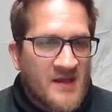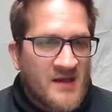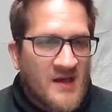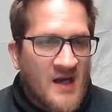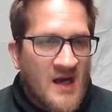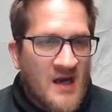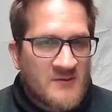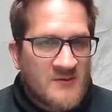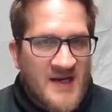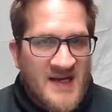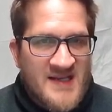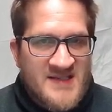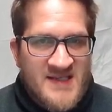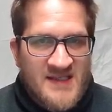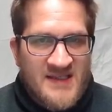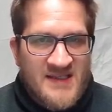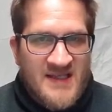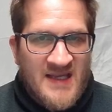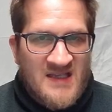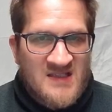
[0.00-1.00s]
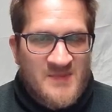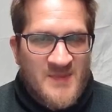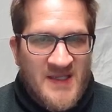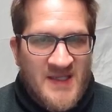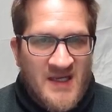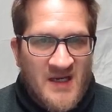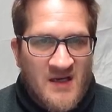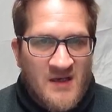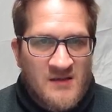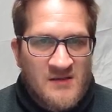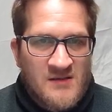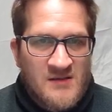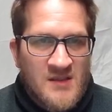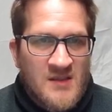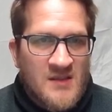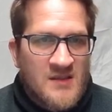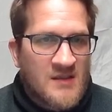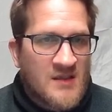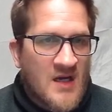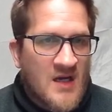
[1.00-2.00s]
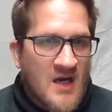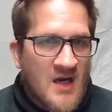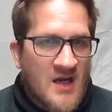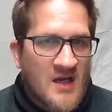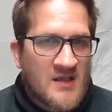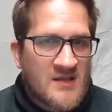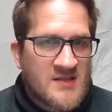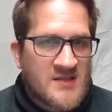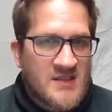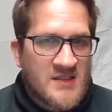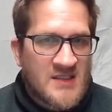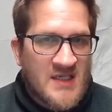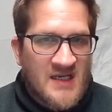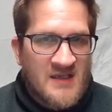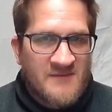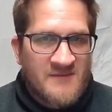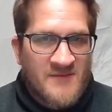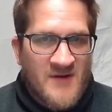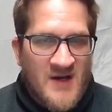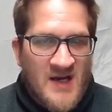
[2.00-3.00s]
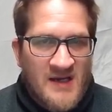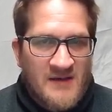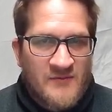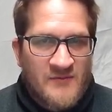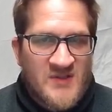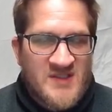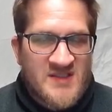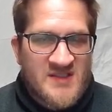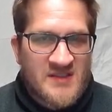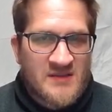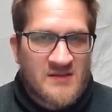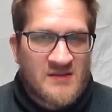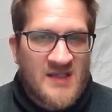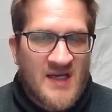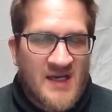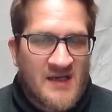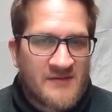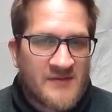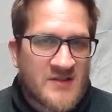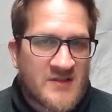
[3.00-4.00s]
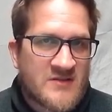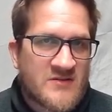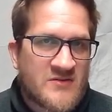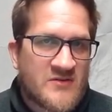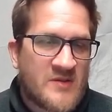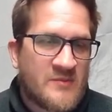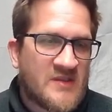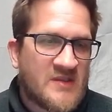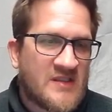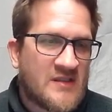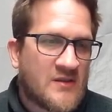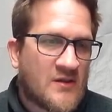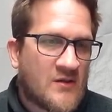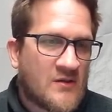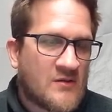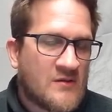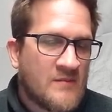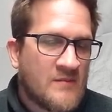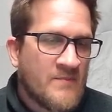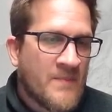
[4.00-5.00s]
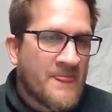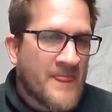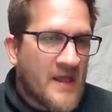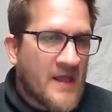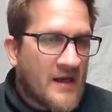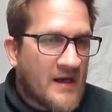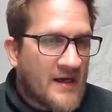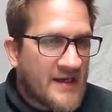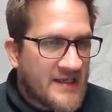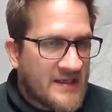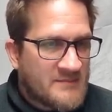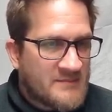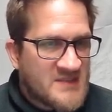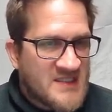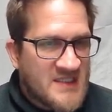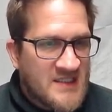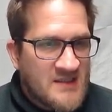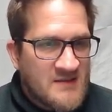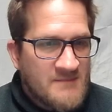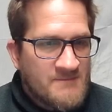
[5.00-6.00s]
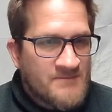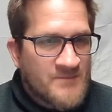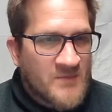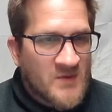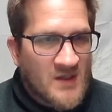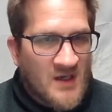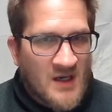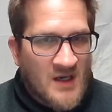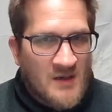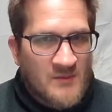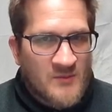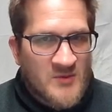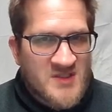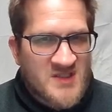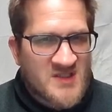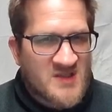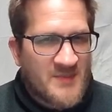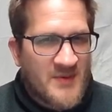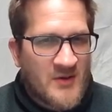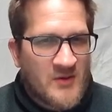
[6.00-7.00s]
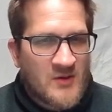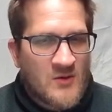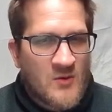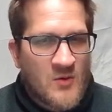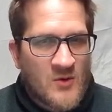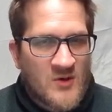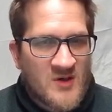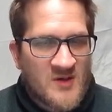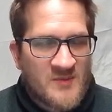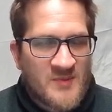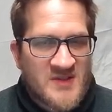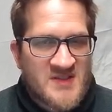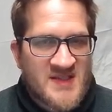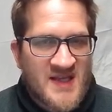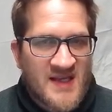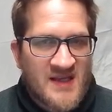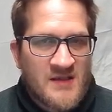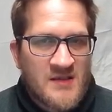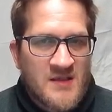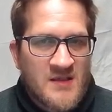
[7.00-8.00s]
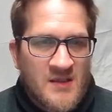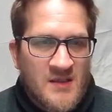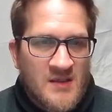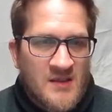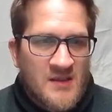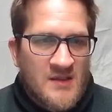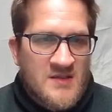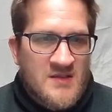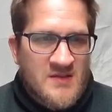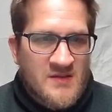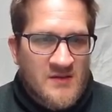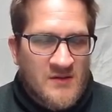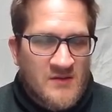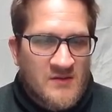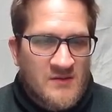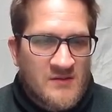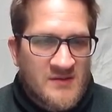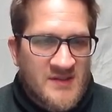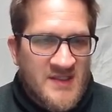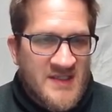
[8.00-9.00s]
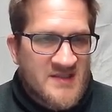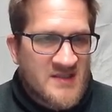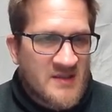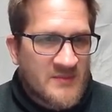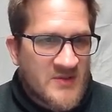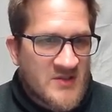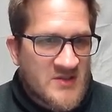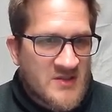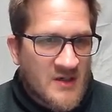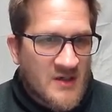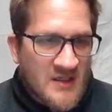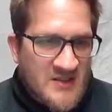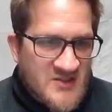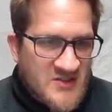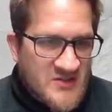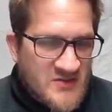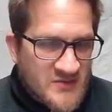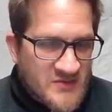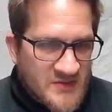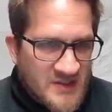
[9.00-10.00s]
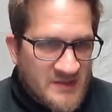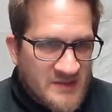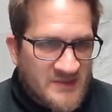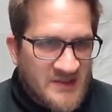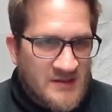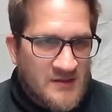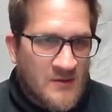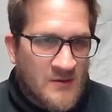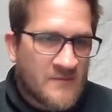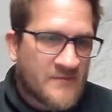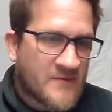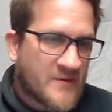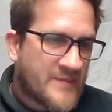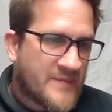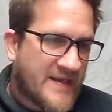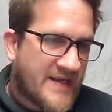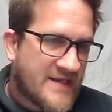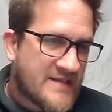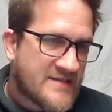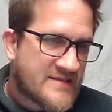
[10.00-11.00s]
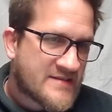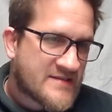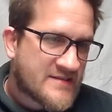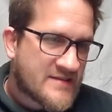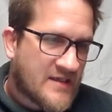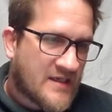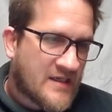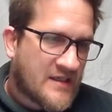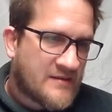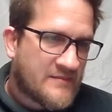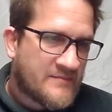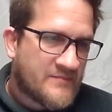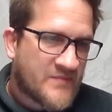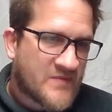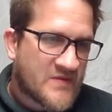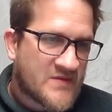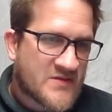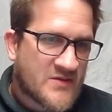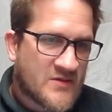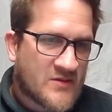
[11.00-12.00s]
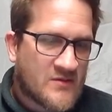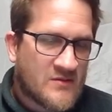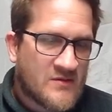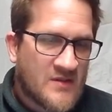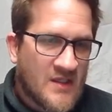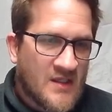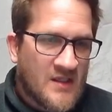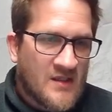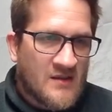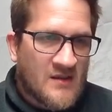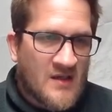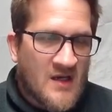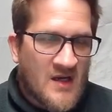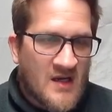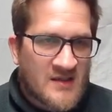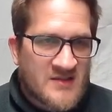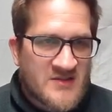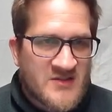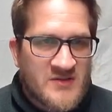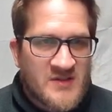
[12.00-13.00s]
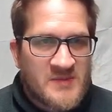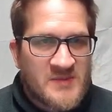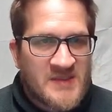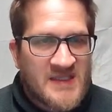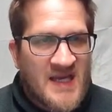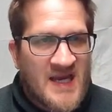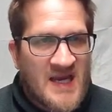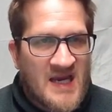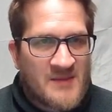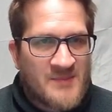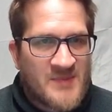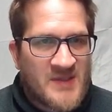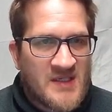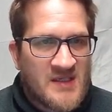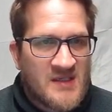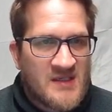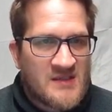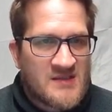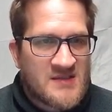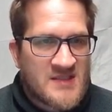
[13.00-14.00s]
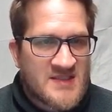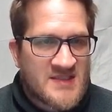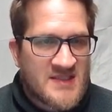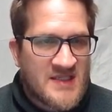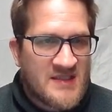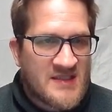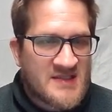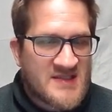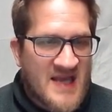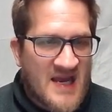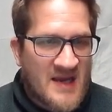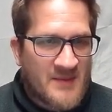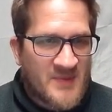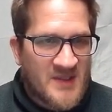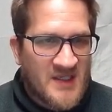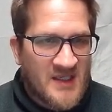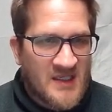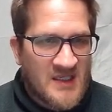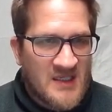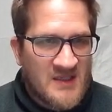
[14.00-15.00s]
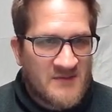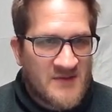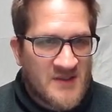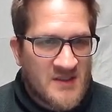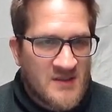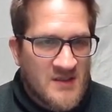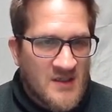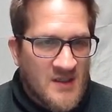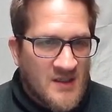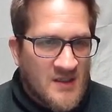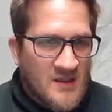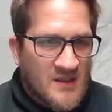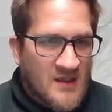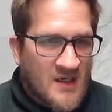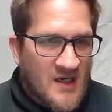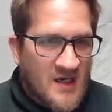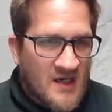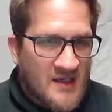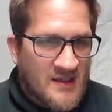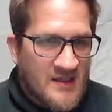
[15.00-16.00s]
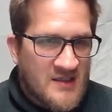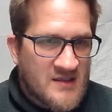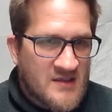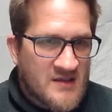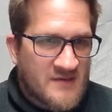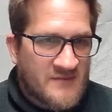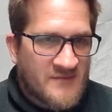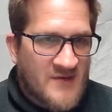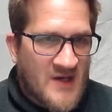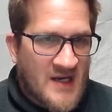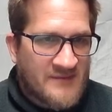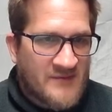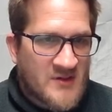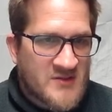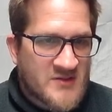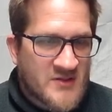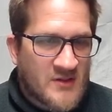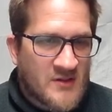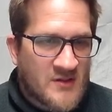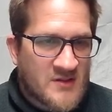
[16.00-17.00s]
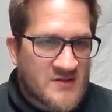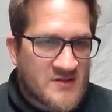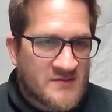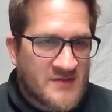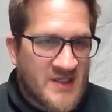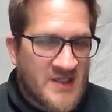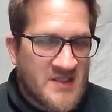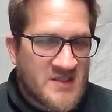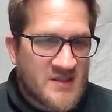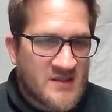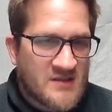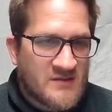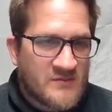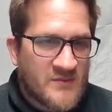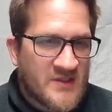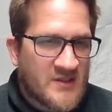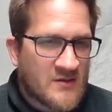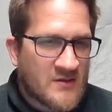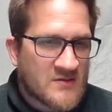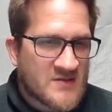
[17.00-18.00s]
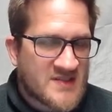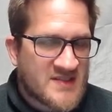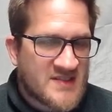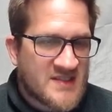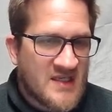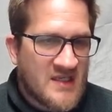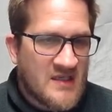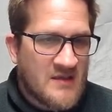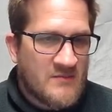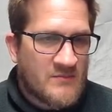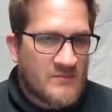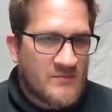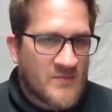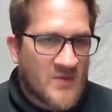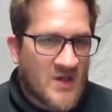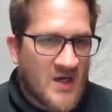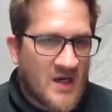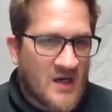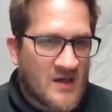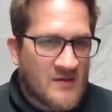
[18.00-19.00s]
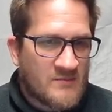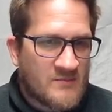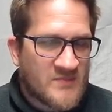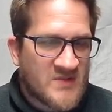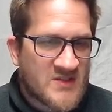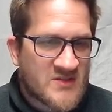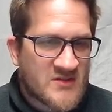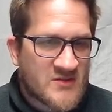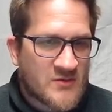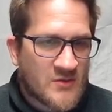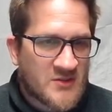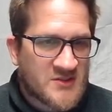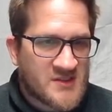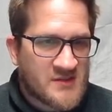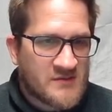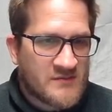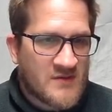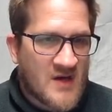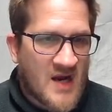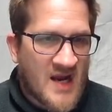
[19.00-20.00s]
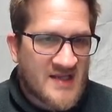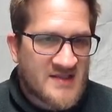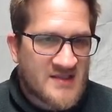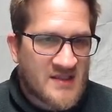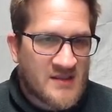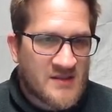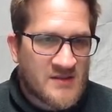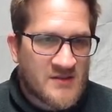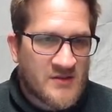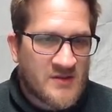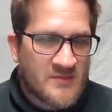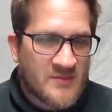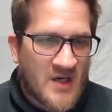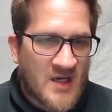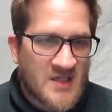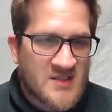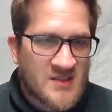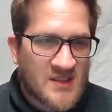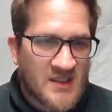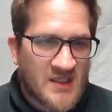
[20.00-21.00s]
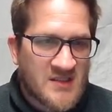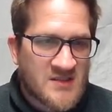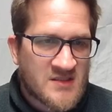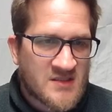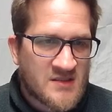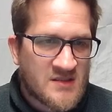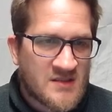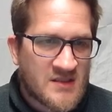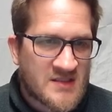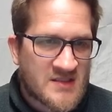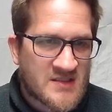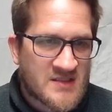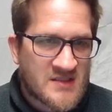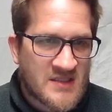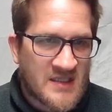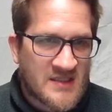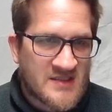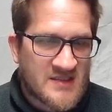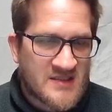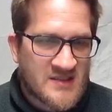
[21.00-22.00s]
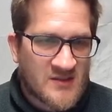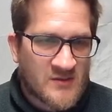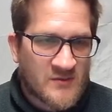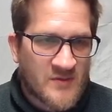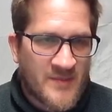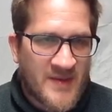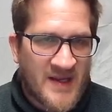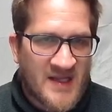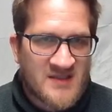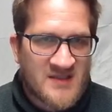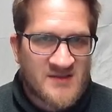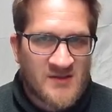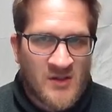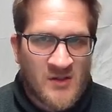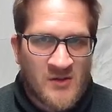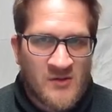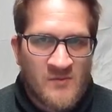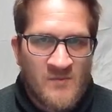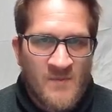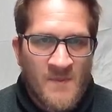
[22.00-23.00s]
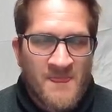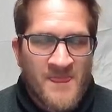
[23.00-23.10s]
Uh, raising the SPL uh, to 95, we still have extremely low IMD, um, which is about a quarter percent. So these numbers are extremely low for bass. Um, so uh, extremely happy to see this happening. And even uh, into the 500 hertz region, we don't see um, distortion rising due to modulation. It's it still remains low.